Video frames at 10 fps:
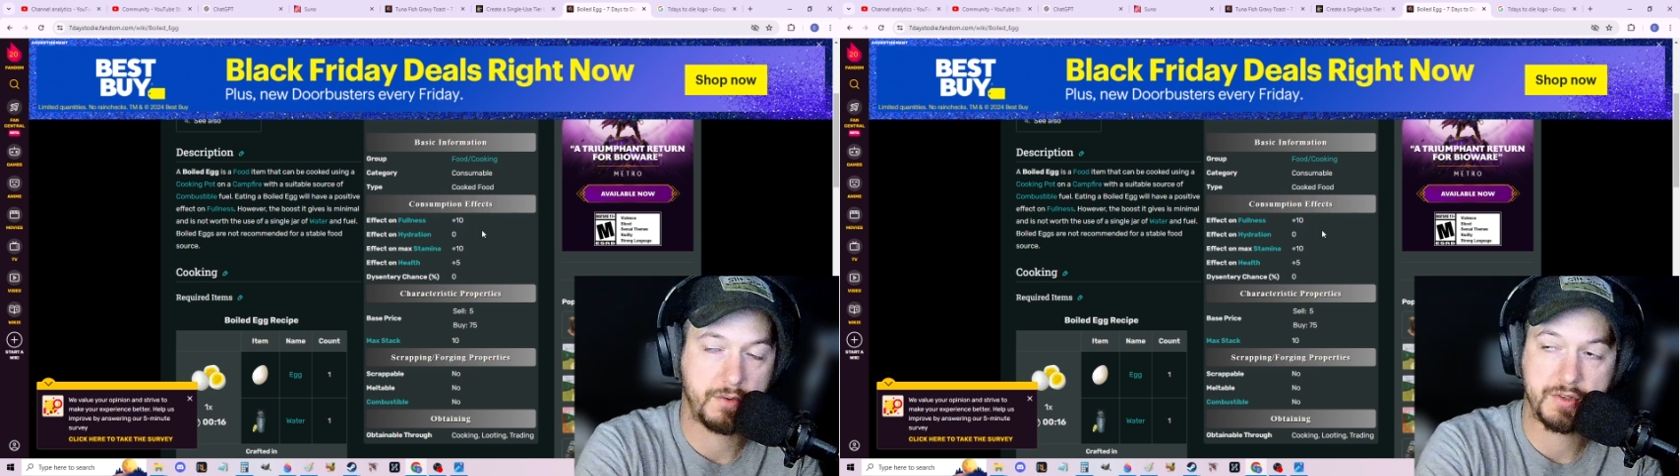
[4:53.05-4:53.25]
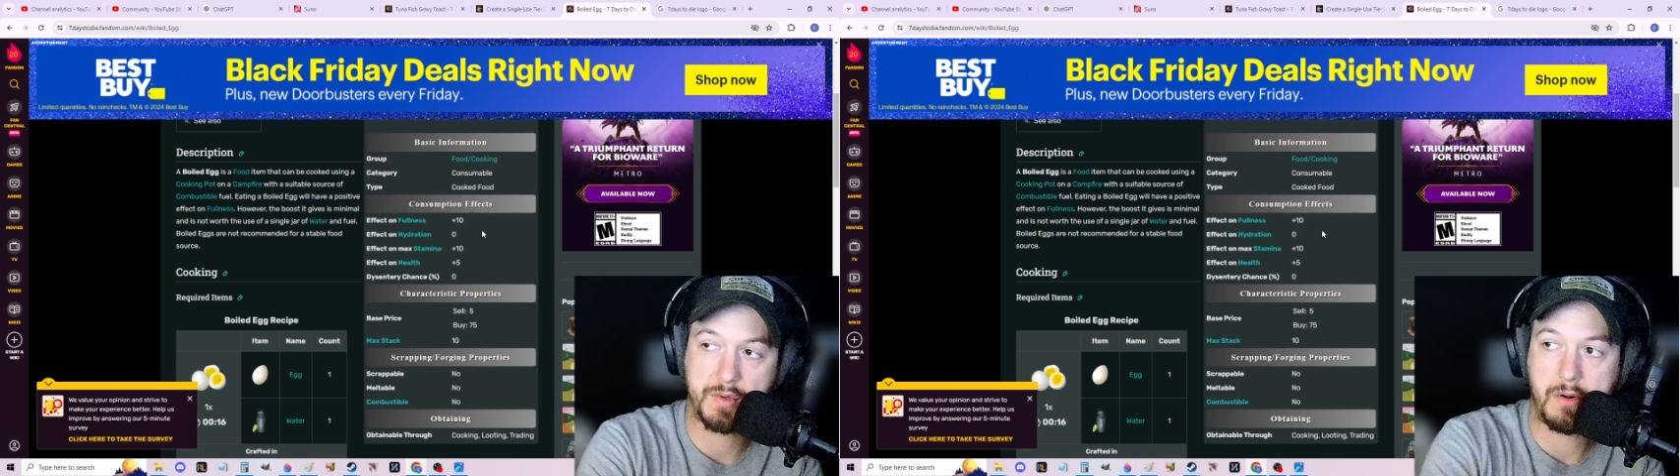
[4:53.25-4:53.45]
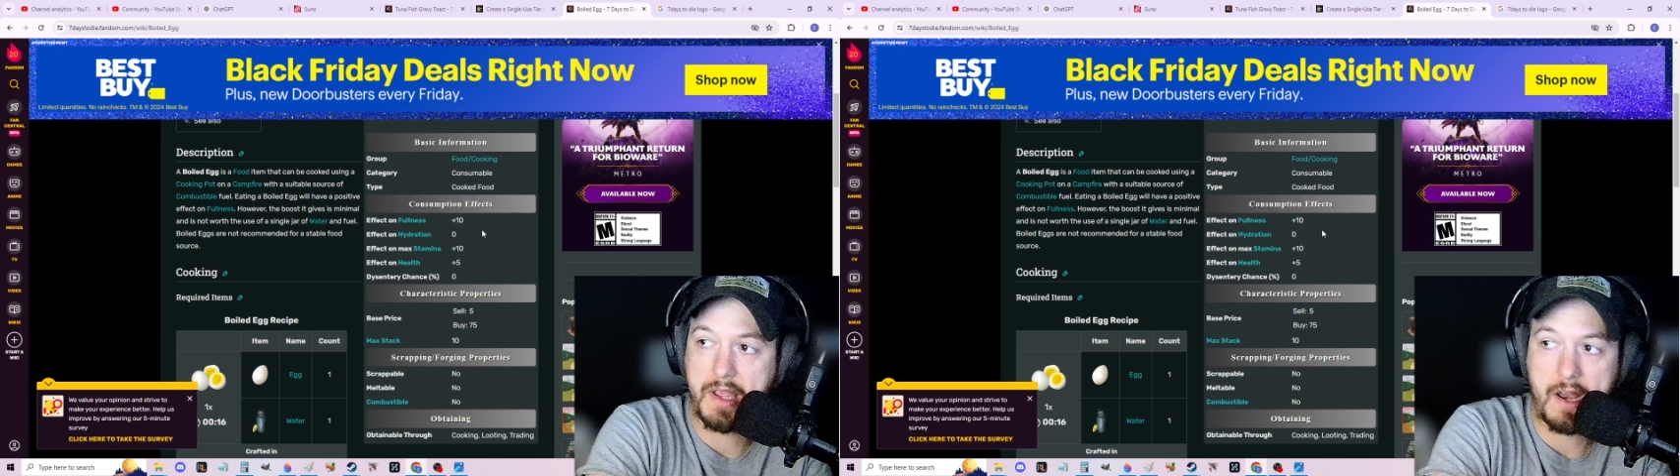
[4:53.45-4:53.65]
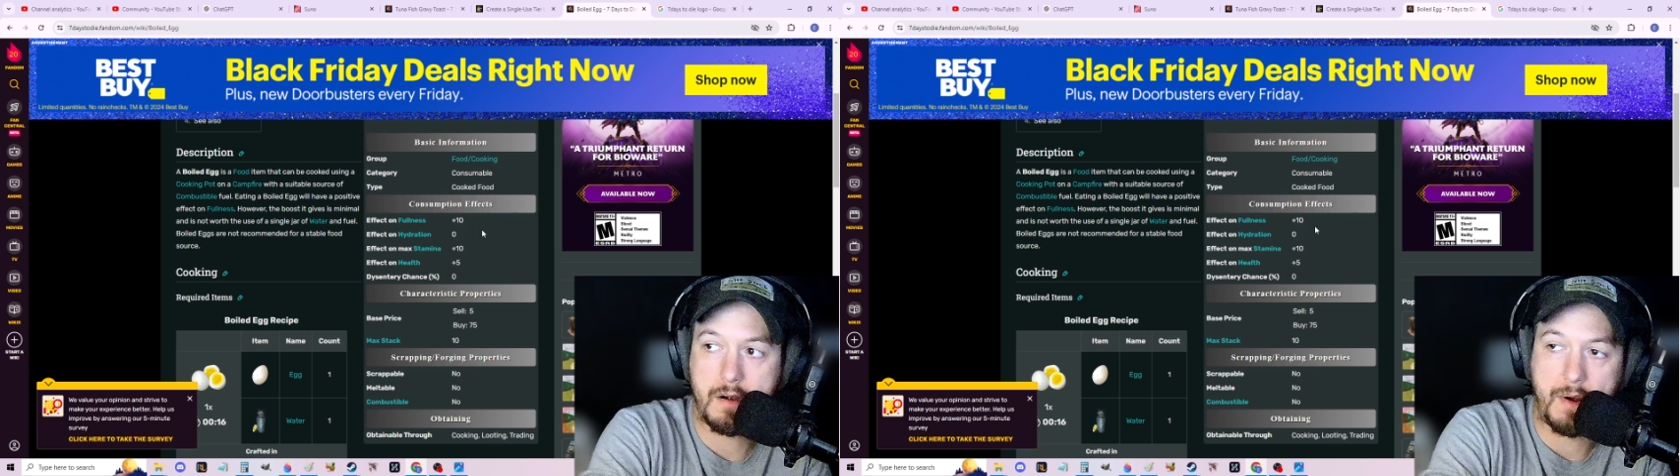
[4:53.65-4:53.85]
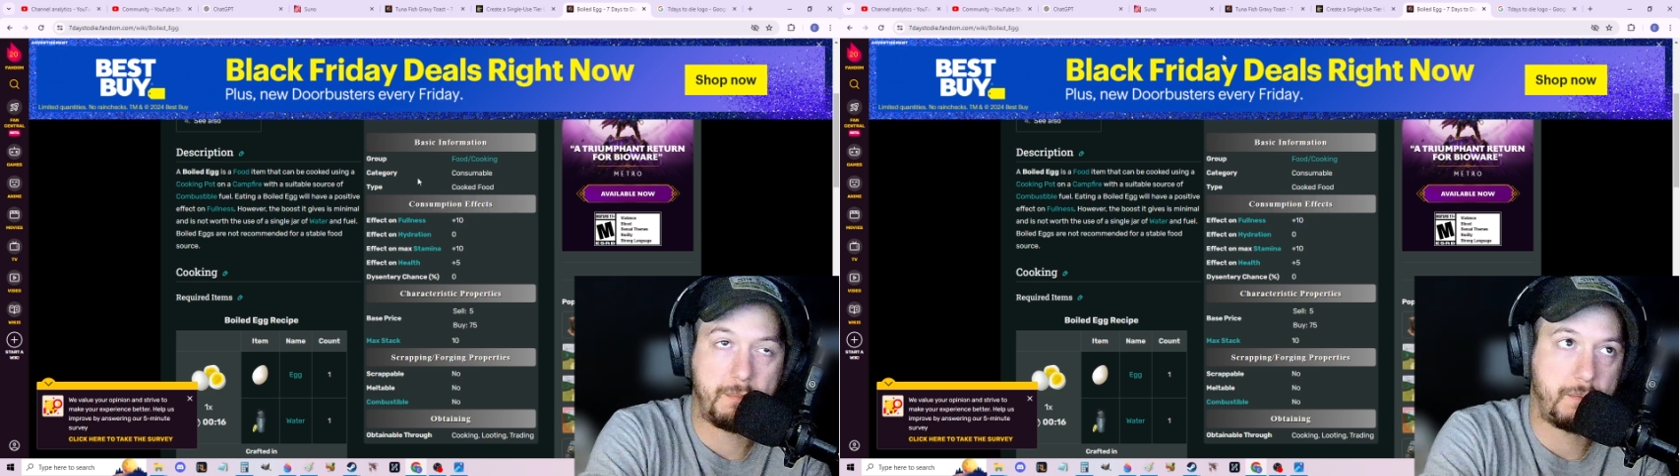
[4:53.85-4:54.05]
which we don't care
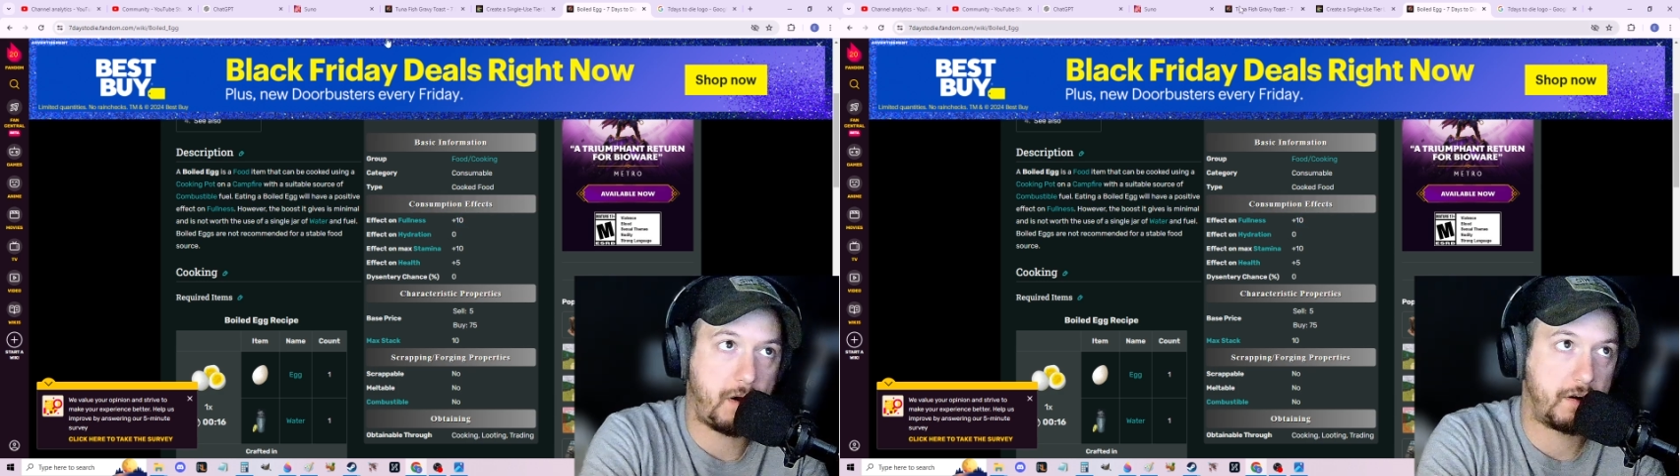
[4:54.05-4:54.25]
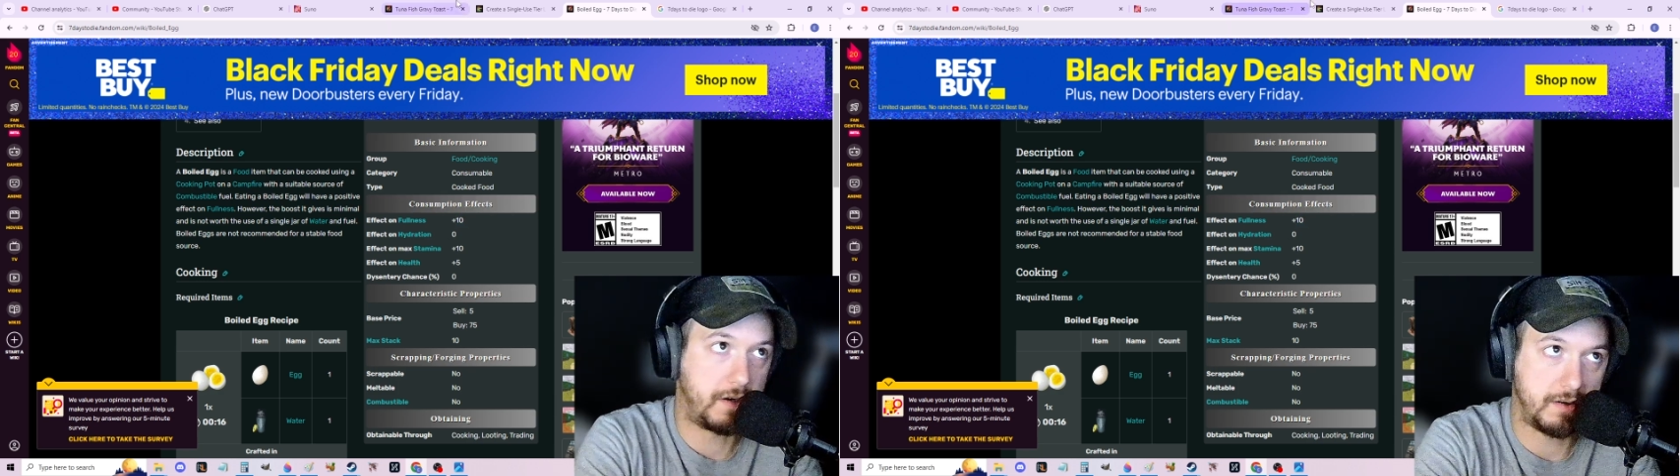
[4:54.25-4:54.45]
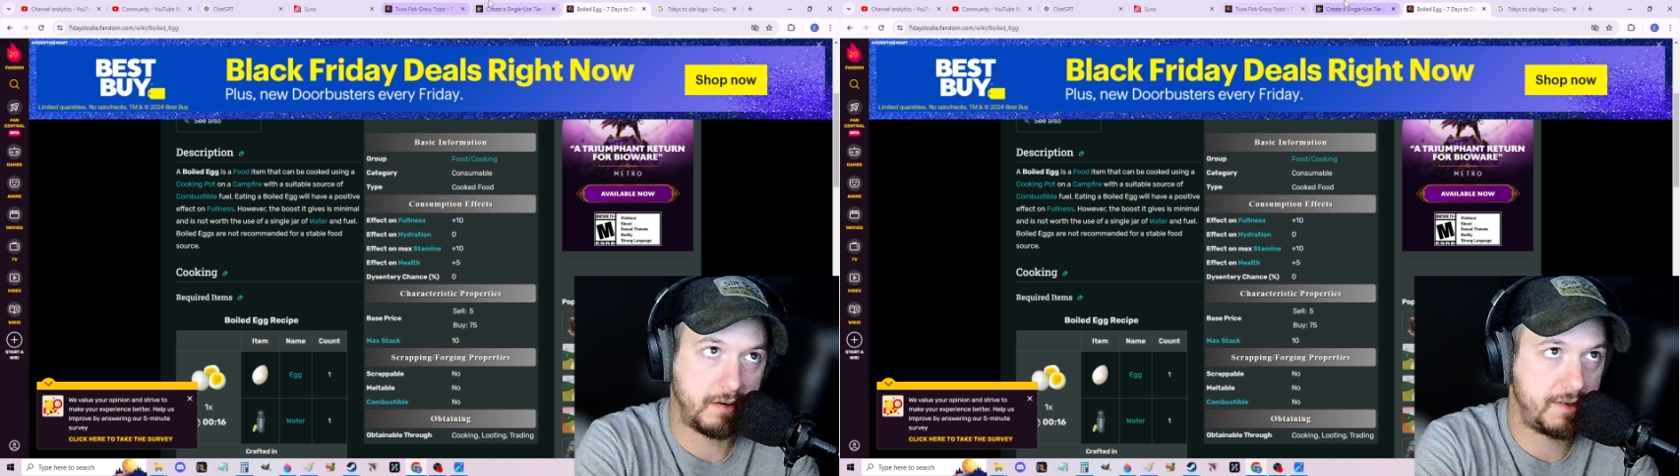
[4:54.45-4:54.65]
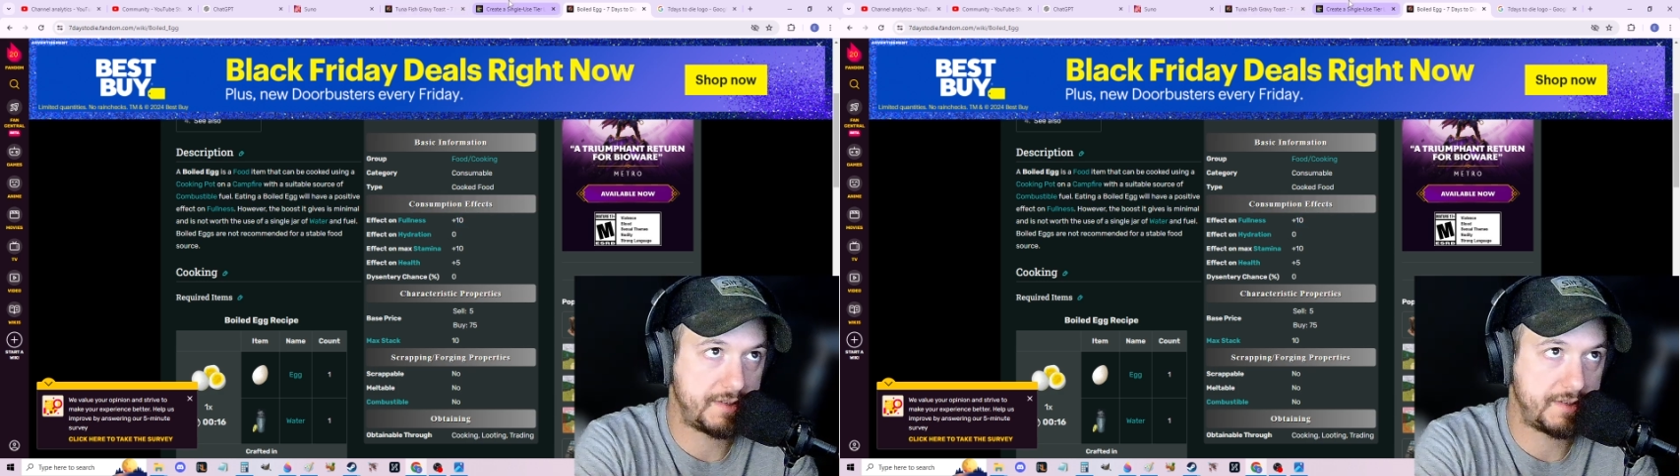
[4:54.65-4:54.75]
about hunger.